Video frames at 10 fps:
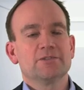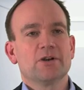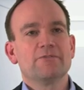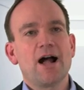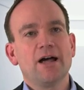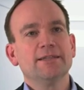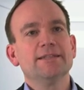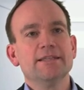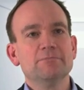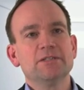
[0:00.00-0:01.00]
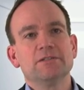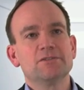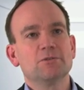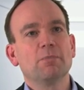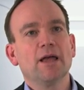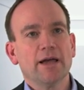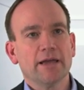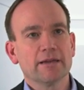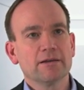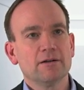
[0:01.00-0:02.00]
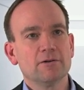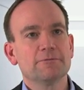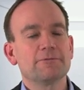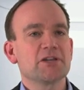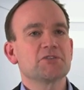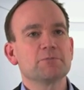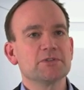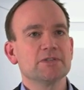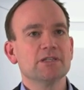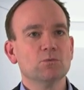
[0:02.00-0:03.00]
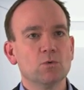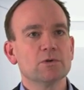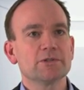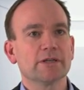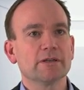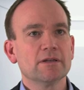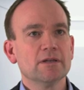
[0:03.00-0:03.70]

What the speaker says: You have unlimited supply of fresh, pristine water.